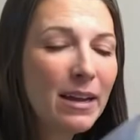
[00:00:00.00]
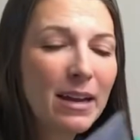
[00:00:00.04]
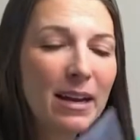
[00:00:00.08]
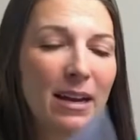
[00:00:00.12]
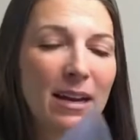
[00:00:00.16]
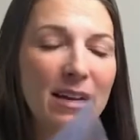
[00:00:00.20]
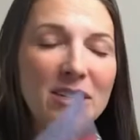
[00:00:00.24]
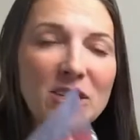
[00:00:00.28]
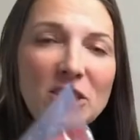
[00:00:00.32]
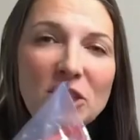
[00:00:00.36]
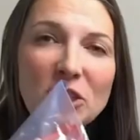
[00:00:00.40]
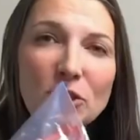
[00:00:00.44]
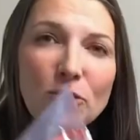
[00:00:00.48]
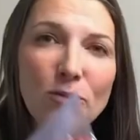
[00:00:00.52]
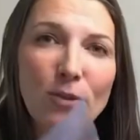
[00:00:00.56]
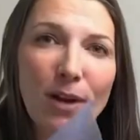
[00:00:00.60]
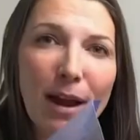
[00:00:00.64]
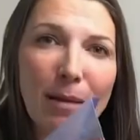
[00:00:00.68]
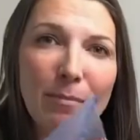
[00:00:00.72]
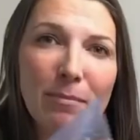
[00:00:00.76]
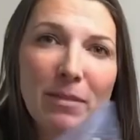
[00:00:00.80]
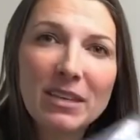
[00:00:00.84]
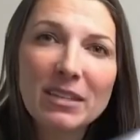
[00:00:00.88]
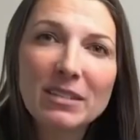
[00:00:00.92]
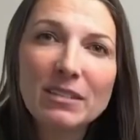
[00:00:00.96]
I just
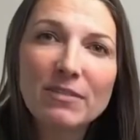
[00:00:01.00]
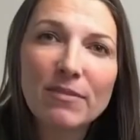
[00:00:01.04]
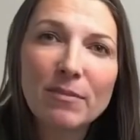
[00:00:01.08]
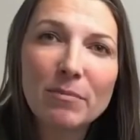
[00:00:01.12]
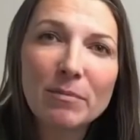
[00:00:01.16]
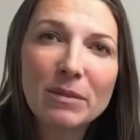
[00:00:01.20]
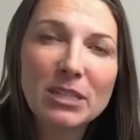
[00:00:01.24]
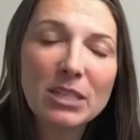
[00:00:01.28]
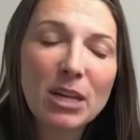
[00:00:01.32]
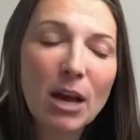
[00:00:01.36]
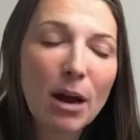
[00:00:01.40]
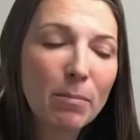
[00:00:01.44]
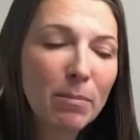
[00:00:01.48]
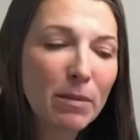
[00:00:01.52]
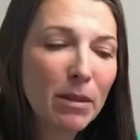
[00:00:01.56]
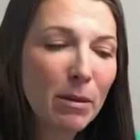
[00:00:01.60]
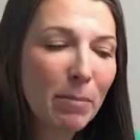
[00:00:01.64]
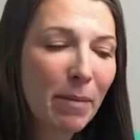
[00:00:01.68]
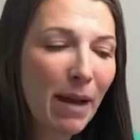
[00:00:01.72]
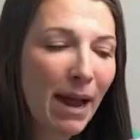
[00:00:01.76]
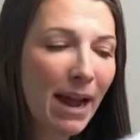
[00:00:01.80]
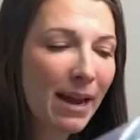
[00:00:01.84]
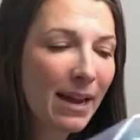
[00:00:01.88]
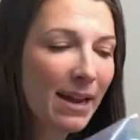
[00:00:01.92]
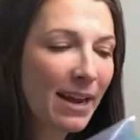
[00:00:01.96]
grab this from the top of the
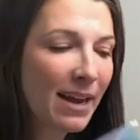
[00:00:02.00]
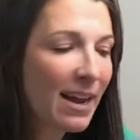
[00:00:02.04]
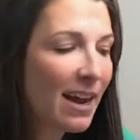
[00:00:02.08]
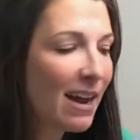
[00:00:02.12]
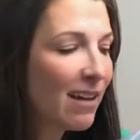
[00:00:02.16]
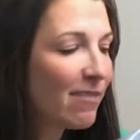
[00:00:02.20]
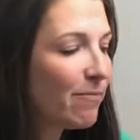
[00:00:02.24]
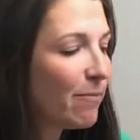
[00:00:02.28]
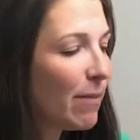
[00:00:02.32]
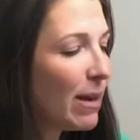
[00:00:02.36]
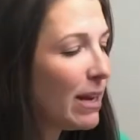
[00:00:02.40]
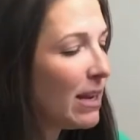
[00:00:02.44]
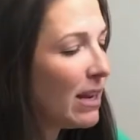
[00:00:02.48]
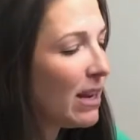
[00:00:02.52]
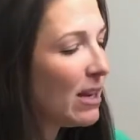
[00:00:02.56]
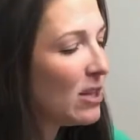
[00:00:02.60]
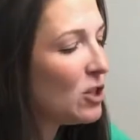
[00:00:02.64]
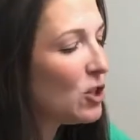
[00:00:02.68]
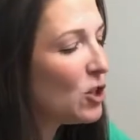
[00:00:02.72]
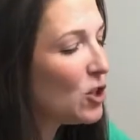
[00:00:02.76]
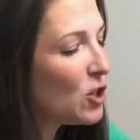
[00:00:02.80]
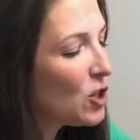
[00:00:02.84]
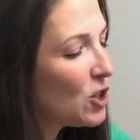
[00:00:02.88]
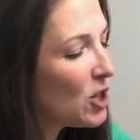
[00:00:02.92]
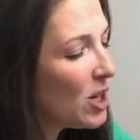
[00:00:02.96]
pack. I have my
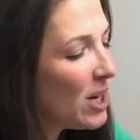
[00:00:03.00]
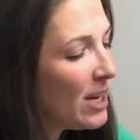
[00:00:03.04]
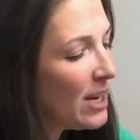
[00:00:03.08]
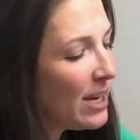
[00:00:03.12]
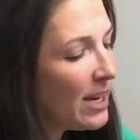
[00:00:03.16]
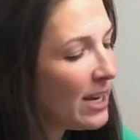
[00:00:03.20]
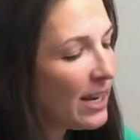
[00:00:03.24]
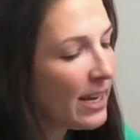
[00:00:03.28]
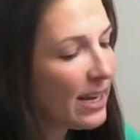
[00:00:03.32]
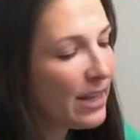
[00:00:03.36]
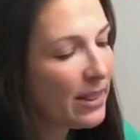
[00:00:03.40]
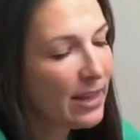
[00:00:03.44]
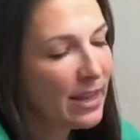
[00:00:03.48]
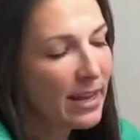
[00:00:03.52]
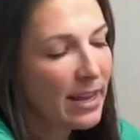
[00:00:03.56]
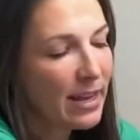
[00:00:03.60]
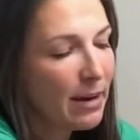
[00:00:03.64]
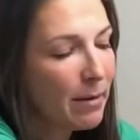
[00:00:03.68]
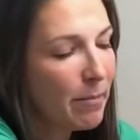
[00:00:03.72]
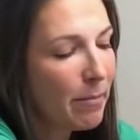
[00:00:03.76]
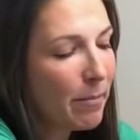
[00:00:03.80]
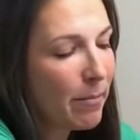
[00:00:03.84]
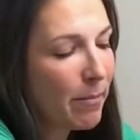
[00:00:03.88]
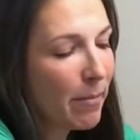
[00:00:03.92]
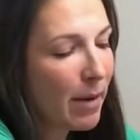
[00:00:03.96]
lunch. And
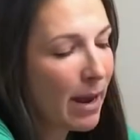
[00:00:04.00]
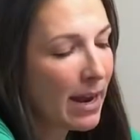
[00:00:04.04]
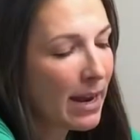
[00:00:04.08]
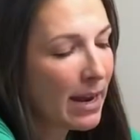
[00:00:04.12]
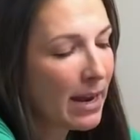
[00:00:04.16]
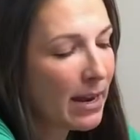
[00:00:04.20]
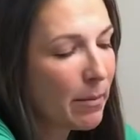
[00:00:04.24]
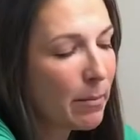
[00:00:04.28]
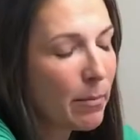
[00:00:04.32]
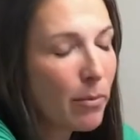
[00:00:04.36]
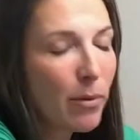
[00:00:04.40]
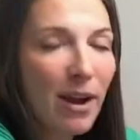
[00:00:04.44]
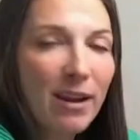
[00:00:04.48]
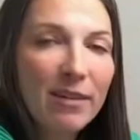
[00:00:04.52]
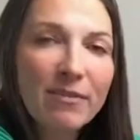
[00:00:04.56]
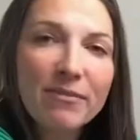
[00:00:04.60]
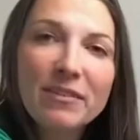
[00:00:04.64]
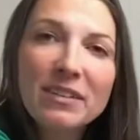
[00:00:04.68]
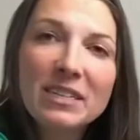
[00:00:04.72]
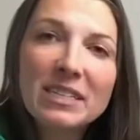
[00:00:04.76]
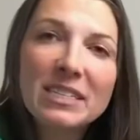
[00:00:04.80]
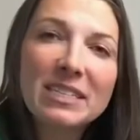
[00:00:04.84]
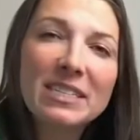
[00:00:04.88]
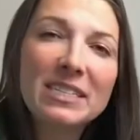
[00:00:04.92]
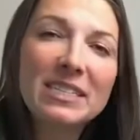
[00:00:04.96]
then my
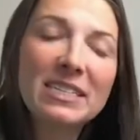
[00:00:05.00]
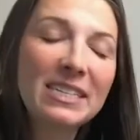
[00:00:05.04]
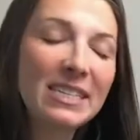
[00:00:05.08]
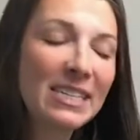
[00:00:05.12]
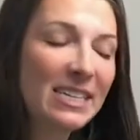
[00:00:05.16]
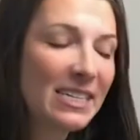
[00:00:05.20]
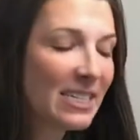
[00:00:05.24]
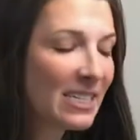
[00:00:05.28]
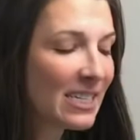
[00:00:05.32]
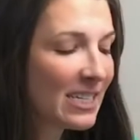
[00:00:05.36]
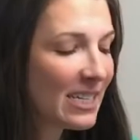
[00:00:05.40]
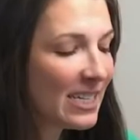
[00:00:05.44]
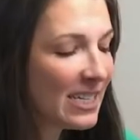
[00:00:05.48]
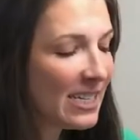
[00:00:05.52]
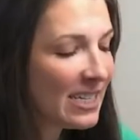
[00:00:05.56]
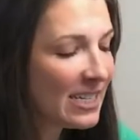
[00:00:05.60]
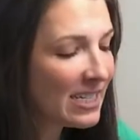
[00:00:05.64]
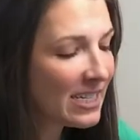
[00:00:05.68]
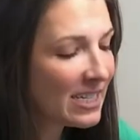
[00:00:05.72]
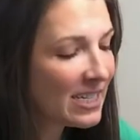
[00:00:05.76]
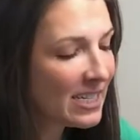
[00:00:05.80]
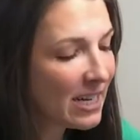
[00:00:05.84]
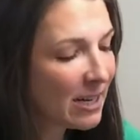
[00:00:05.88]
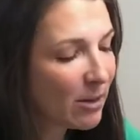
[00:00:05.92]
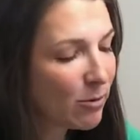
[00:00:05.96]
breakfast is easily
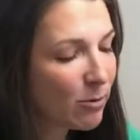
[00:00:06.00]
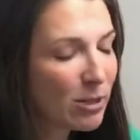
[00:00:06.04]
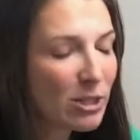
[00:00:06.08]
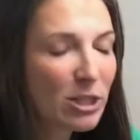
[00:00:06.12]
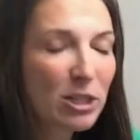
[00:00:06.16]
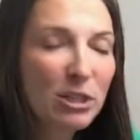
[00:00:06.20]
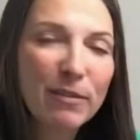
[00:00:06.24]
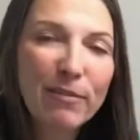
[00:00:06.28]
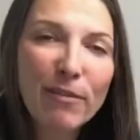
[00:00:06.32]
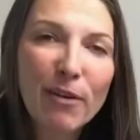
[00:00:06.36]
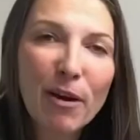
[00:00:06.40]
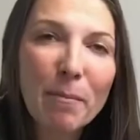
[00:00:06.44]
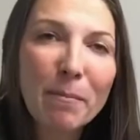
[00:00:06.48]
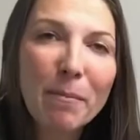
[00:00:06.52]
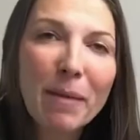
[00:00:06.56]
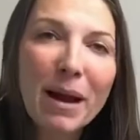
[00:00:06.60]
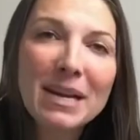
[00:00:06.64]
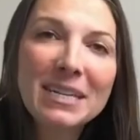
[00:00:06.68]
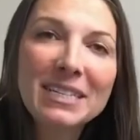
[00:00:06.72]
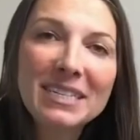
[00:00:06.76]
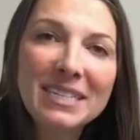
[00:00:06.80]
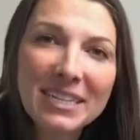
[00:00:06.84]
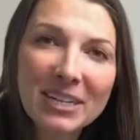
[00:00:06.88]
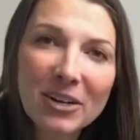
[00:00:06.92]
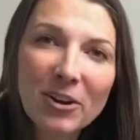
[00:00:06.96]
distinguished from my
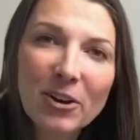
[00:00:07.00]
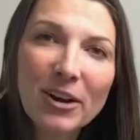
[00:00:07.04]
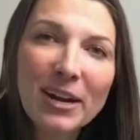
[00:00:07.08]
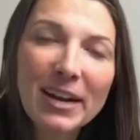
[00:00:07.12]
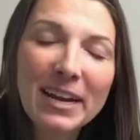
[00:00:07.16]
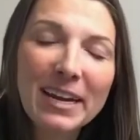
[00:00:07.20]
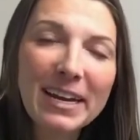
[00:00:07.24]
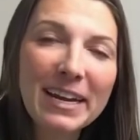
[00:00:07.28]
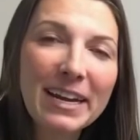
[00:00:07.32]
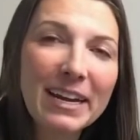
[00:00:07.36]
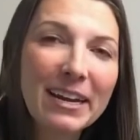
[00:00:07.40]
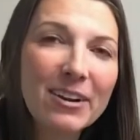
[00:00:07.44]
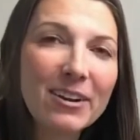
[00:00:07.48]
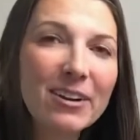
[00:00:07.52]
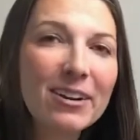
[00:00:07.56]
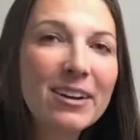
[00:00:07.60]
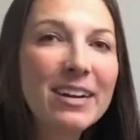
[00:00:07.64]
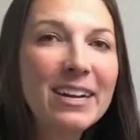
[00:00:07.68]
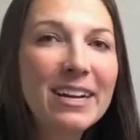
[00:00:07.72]
dinner in here.